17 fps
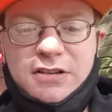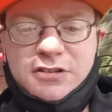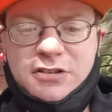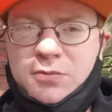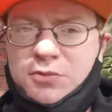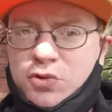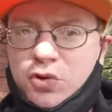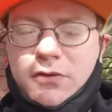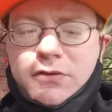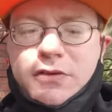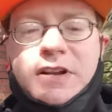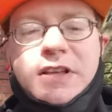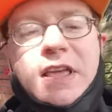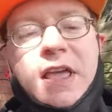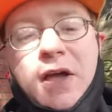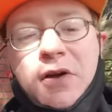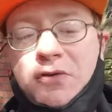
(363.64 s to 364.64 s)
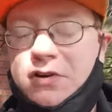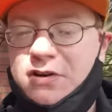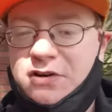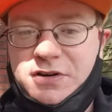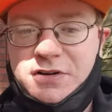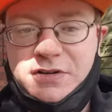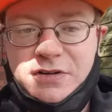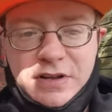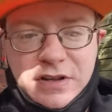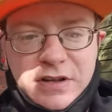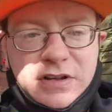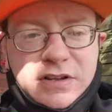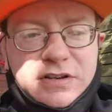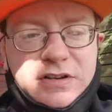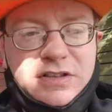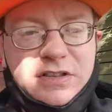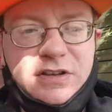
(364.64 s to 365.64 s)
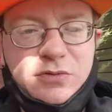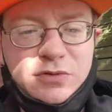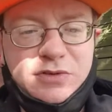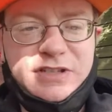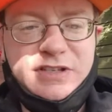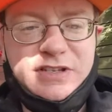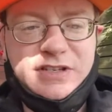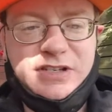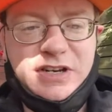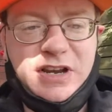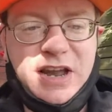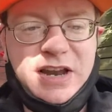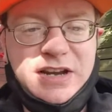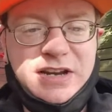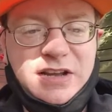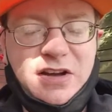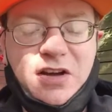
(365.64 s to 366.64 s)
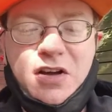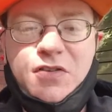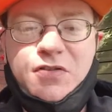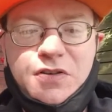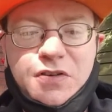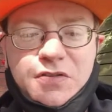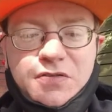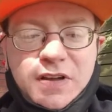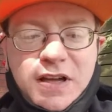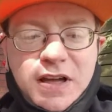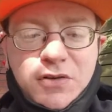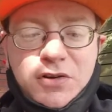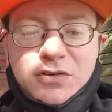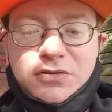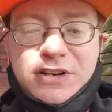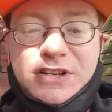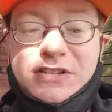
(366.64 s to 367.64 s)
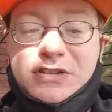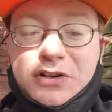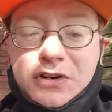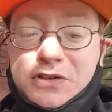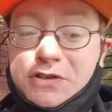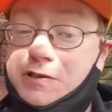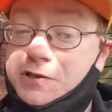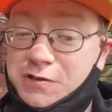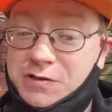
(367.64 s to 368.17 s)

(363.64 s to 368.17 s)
some sort of an encounter do you think we'll see a shiny off of our research?